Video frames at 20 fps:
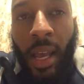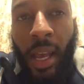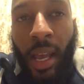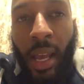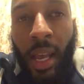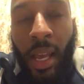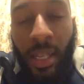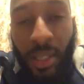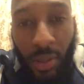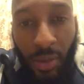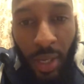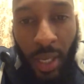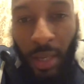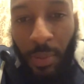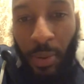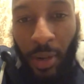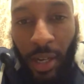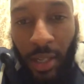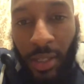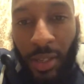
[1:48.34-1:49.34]
And you
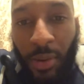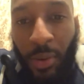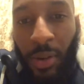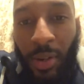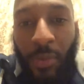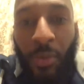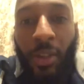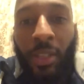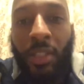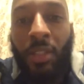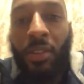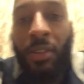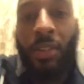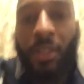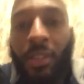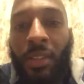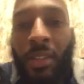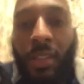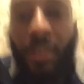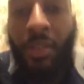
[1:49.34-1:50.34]
keep on doing what you're
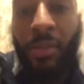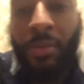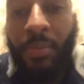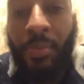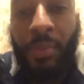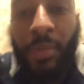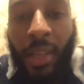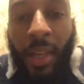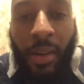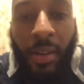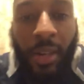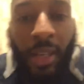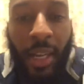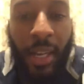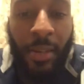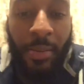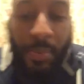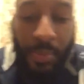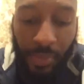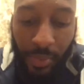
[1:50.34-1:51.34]
going to do,
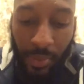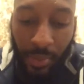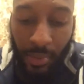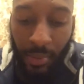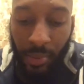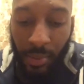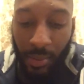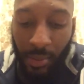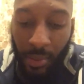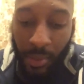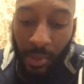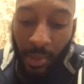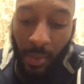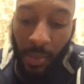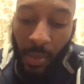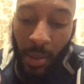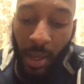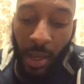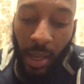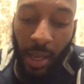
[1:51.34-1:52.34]
okay?
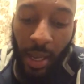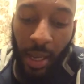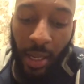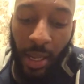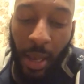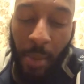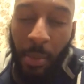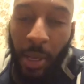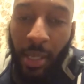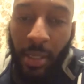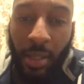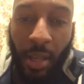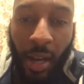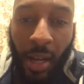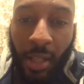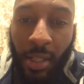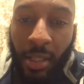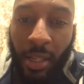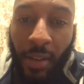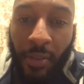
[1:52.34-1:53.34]
And that makes
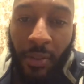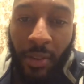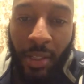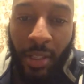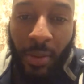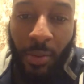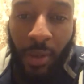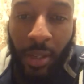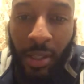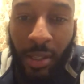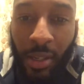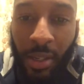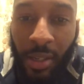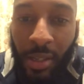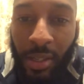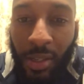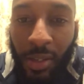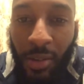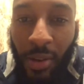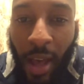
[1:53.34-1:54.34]
all the difference in what you're going to
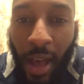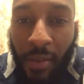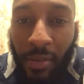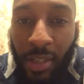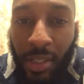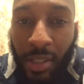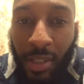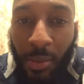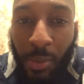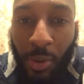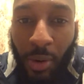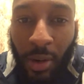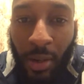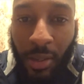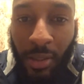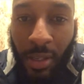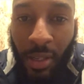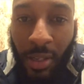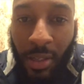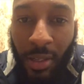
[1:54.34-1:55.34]
do, having a support
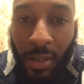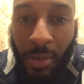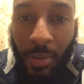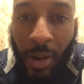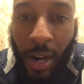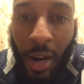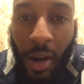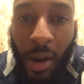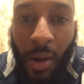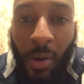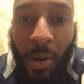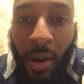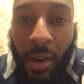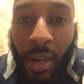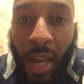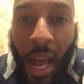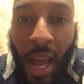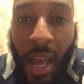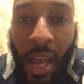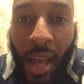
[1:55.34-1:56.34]
system or, or
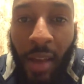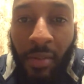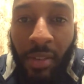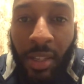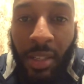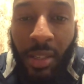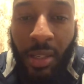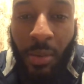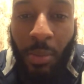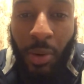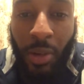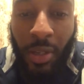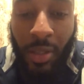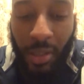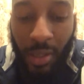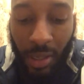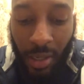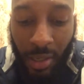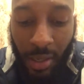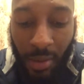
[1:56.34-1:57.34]
not having a support
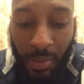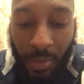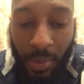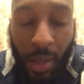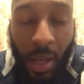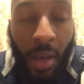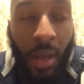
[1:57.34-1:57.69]
system.